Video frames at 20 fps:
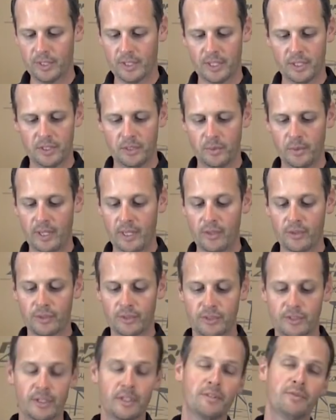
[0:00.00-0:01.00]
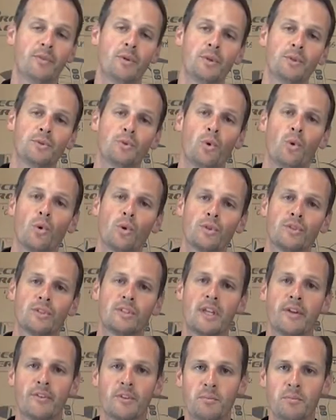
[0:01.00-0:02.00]
It can do either 6 volts or
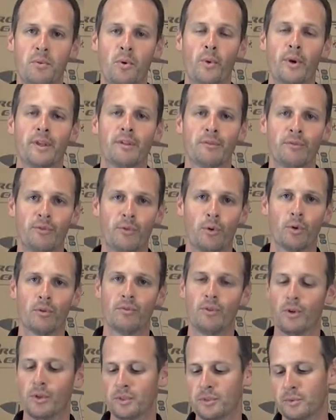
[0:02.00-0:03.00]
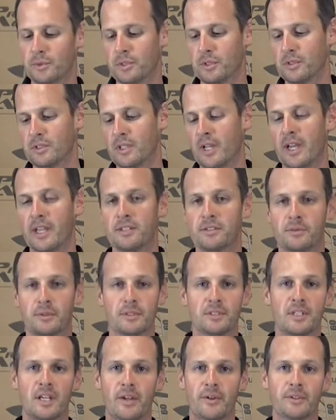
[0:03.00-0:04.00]
7.4 volts, which is nice
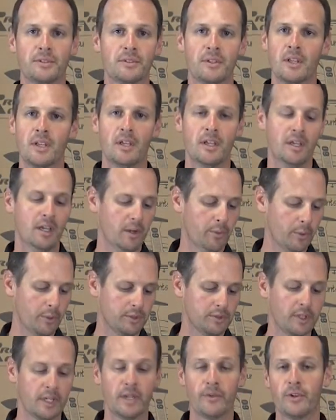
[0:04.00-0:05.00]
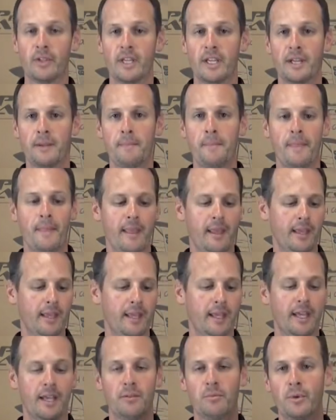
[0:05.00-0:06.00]
because now it works on everything.
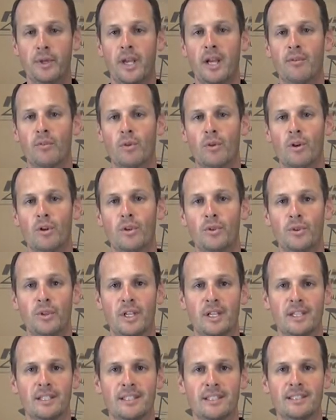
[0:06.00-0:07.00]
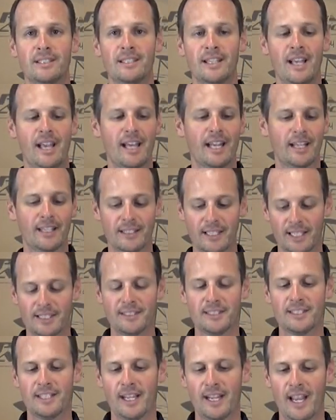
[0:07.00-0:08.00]
And we have our own
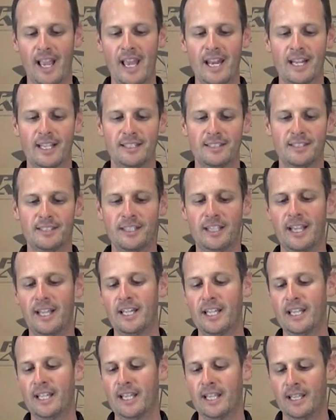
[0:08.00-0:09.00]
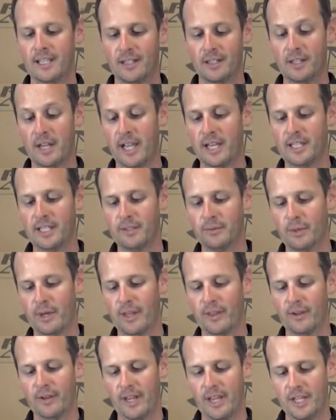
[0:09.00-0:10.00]
Nexatec NXT80, 90
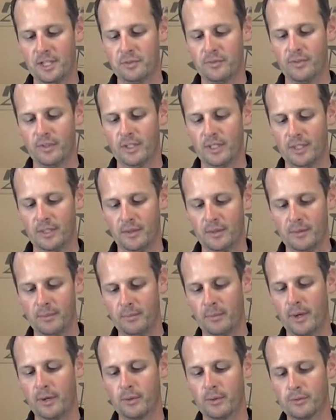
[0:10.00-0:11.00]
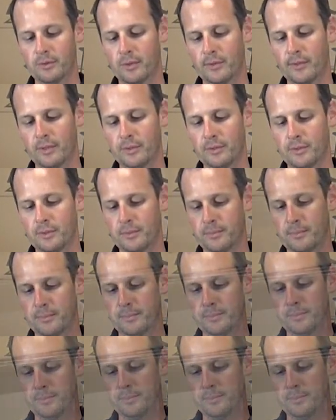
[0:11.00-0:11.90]
rather, HV micro servos.